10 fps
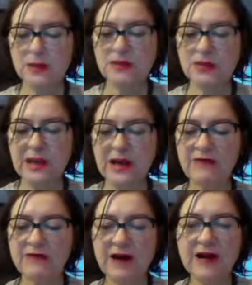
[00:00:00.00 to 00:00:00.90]
So we
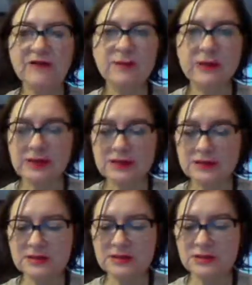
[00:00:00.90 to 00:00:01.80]
have 5
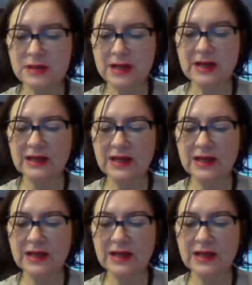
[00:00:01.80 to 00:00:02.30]
minutes to write,